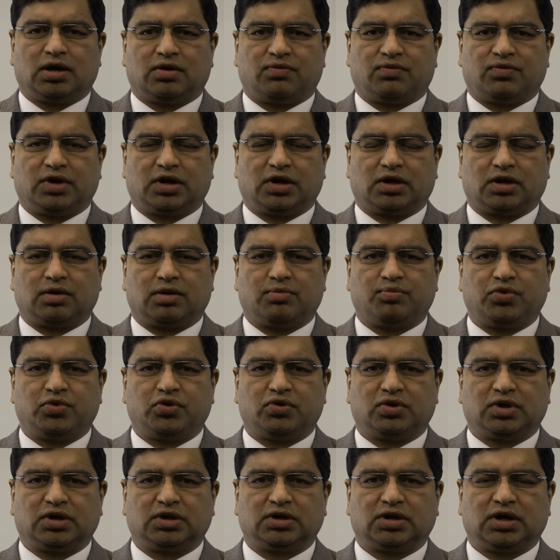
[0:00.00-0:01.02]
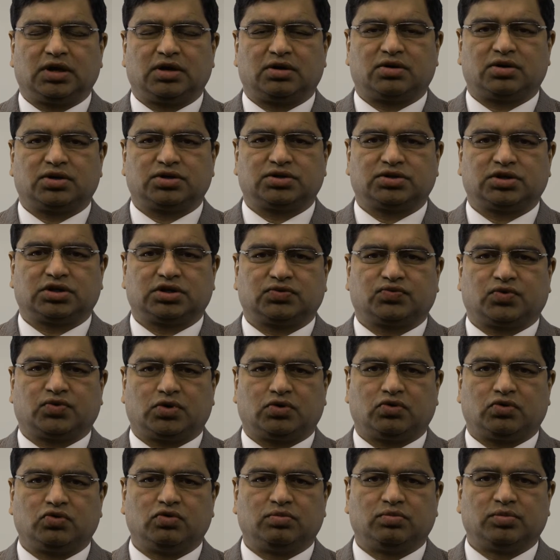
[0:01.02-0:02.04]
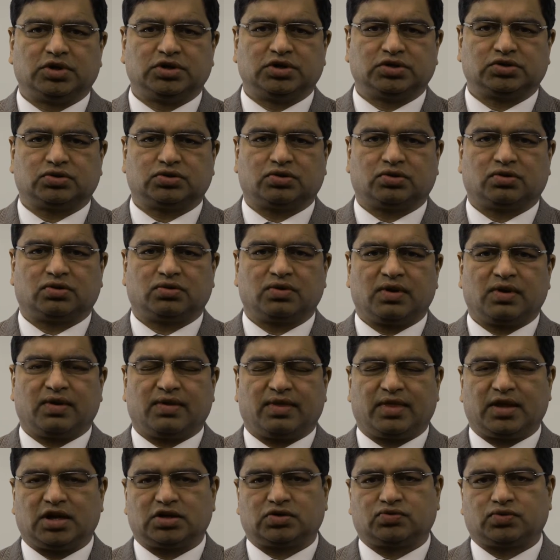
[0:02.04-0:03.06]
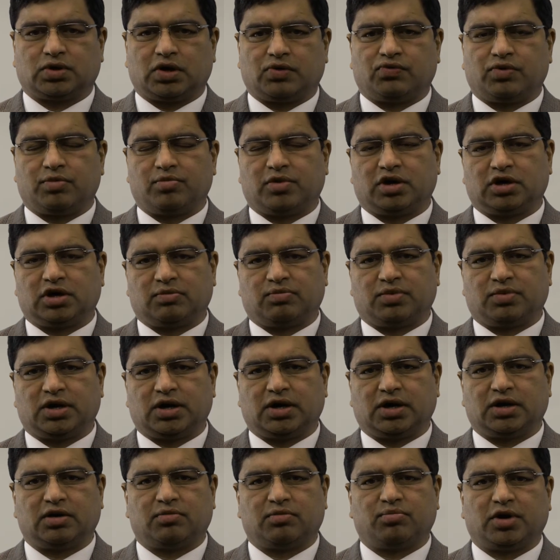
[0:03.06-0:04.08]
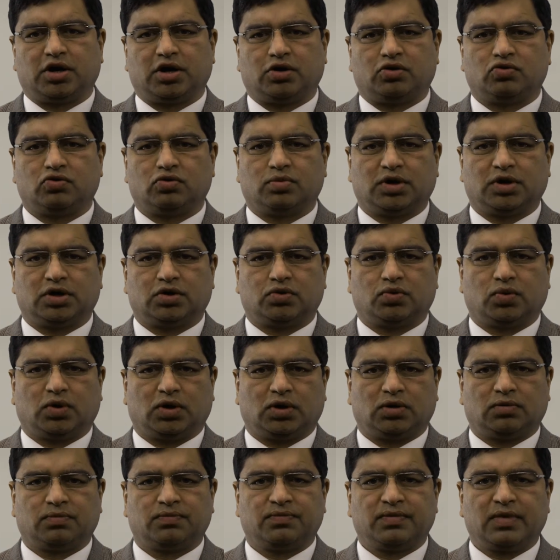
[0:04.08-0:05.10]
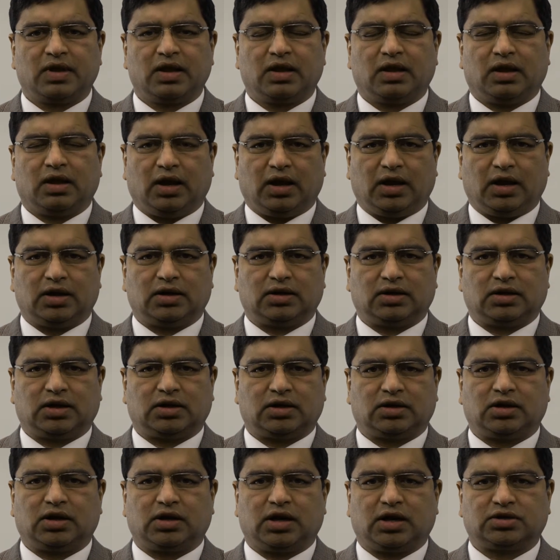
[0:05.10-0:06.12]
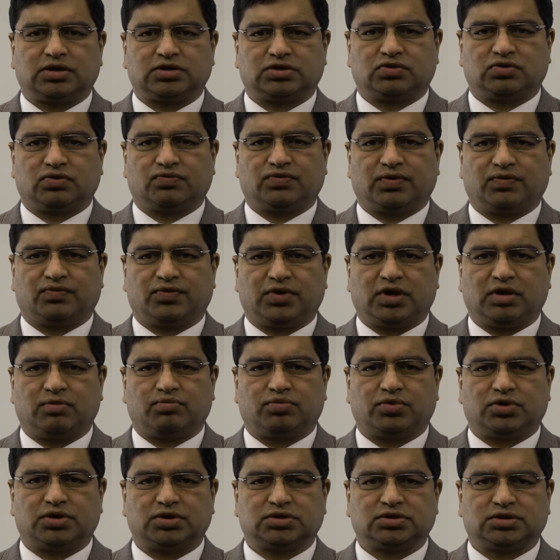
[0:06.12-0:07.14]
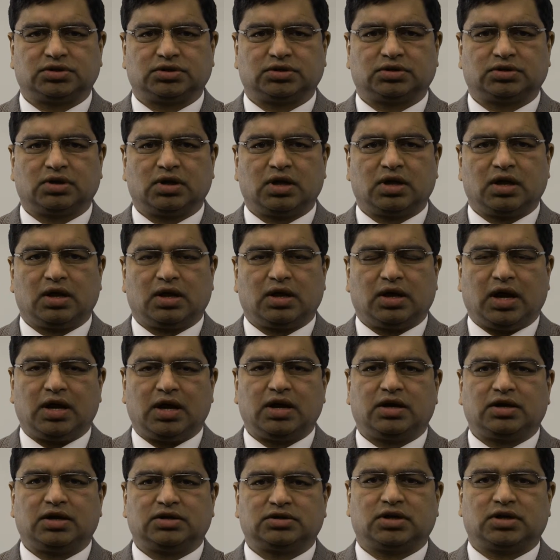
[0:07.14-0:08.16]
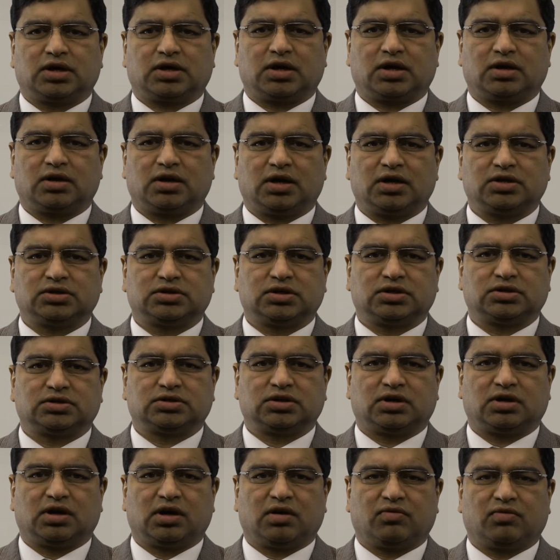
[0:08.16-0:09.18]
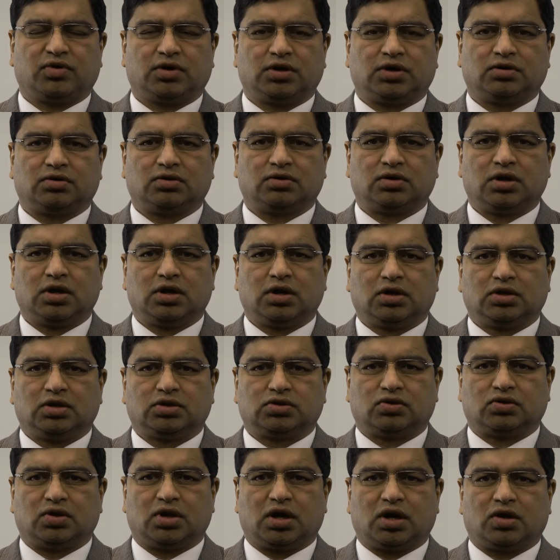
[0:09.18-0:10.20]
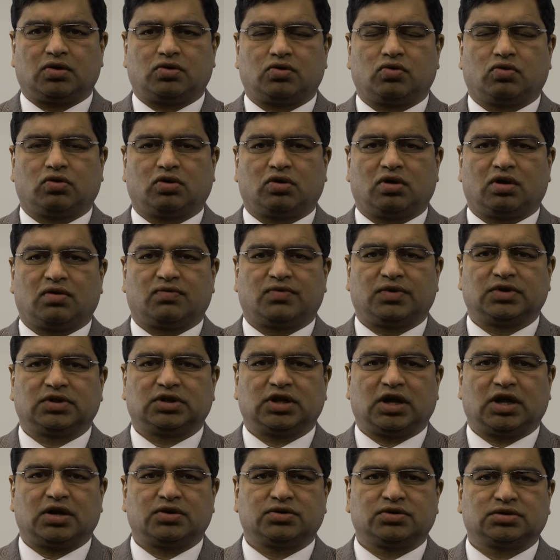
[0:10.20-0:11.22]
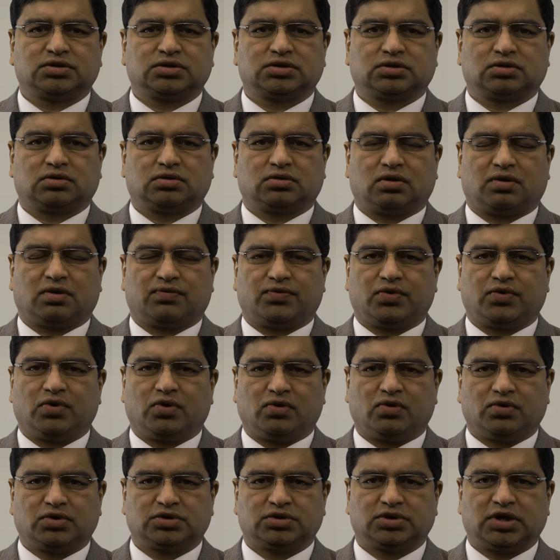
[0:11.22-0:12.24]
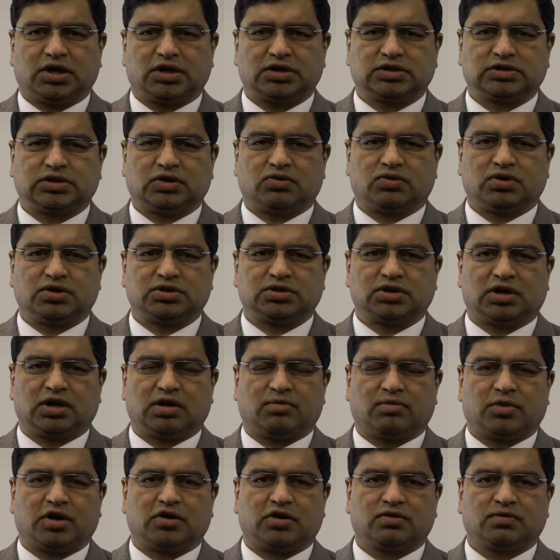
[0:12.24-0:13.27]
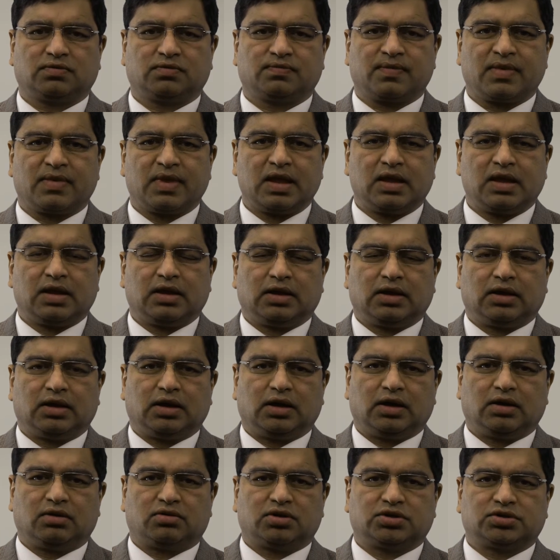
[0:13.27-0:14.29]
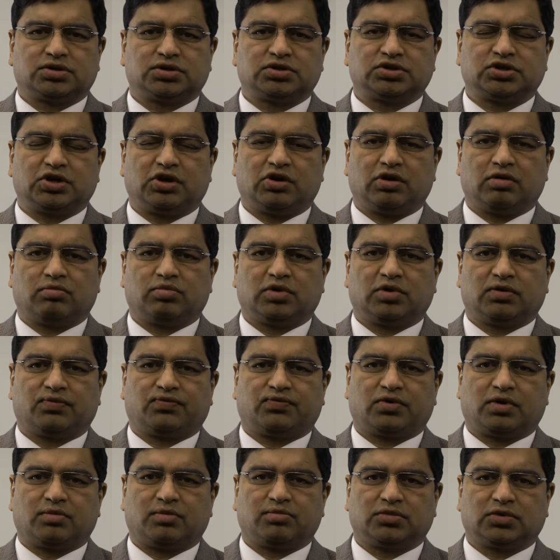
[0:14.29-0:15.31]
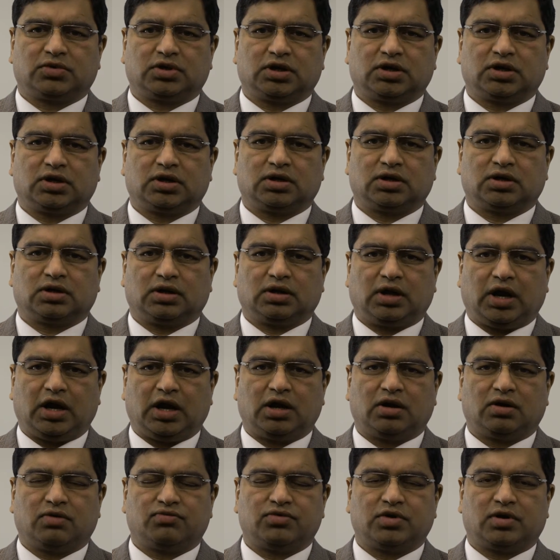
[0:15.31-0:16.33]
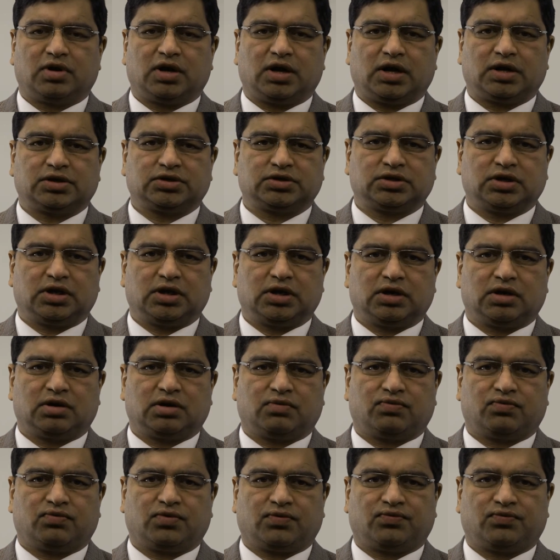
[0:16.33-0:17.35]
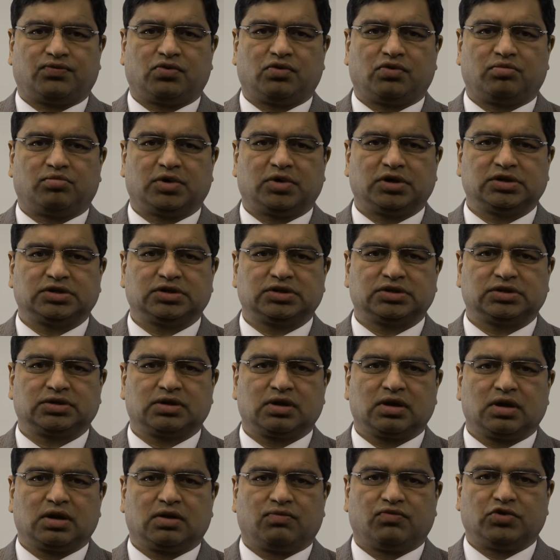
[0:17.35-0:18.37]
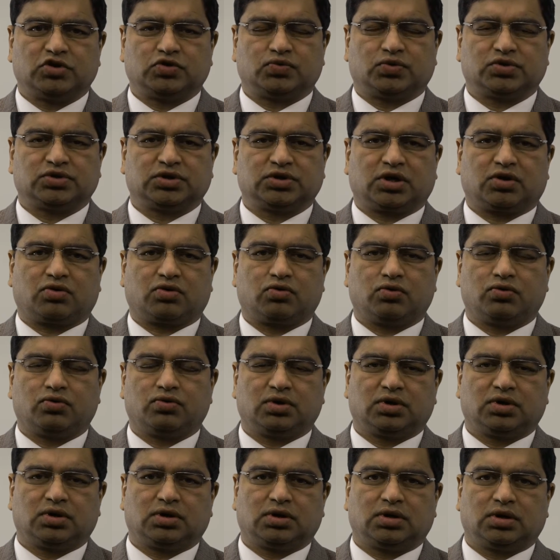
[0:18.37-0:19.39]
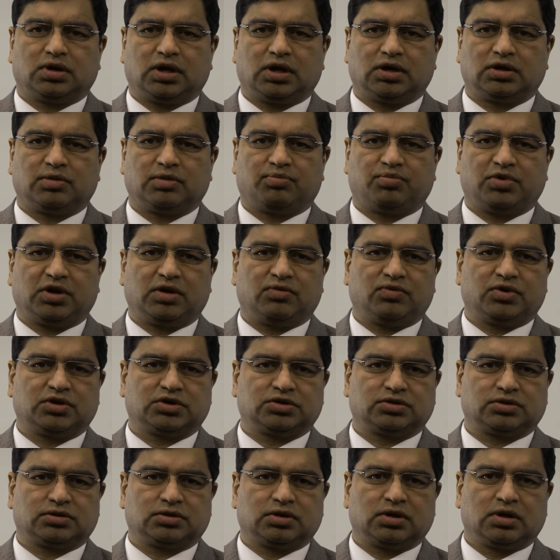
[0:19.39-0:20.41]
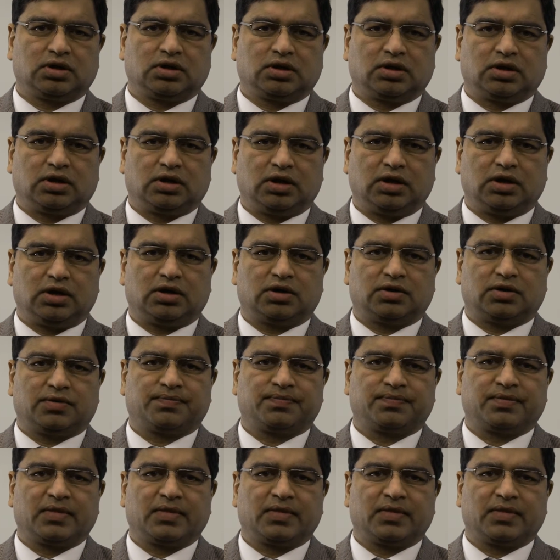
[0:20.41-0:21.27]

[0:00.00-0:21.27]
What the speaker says: we are computing the interest just for 2 months. So that's why we multiplied it by 2 by 12, and that gets to 15%. And it recognized as the revenue. So now total of 1,000 of notes, that is the original amount. Interest receivable from the end of the last year for 4 months, which was accrued at the previous year.